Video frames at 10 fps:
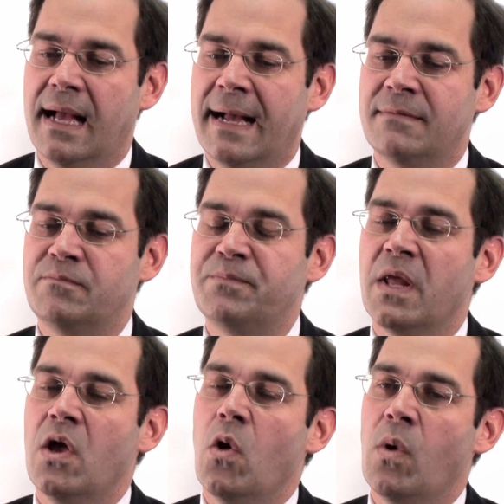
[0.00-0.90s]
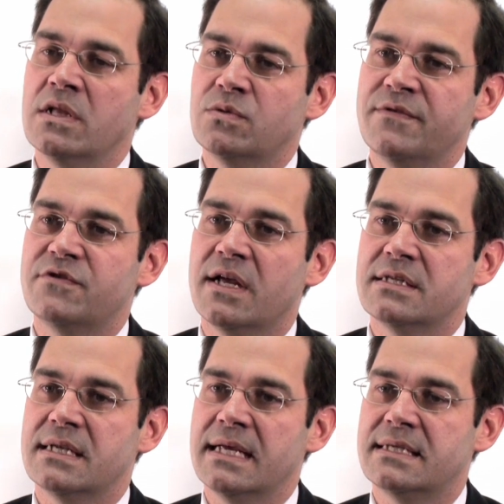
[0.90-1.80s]
Once we've
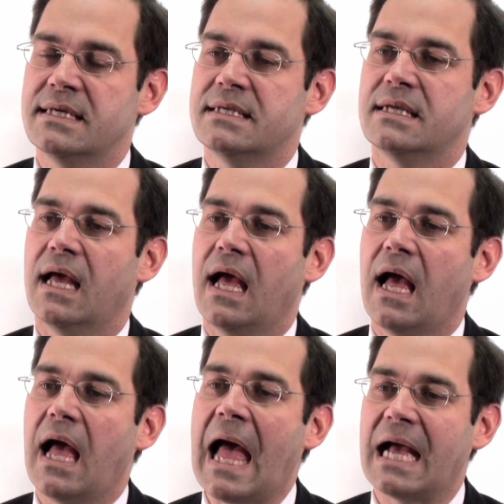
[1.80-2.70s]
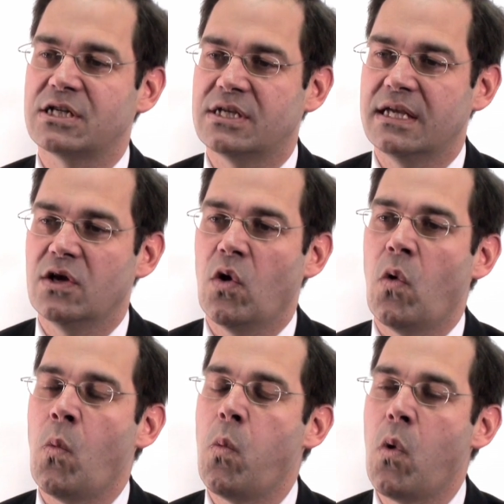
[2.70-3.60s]
translated actually
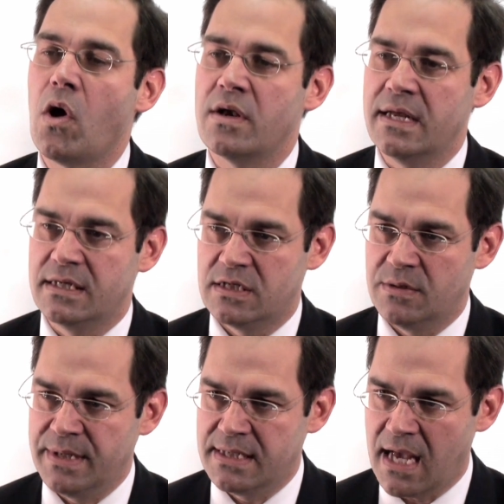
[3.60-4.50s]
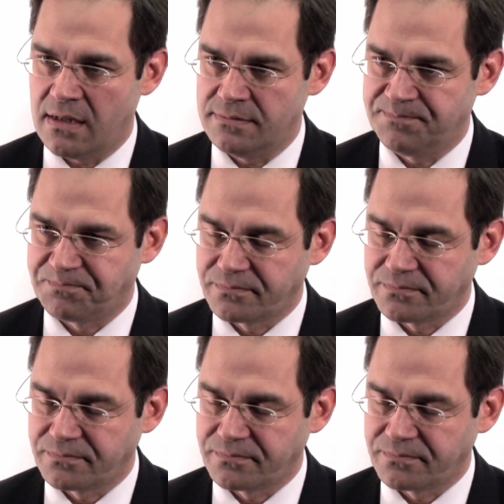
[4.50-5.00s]
what needs to be done,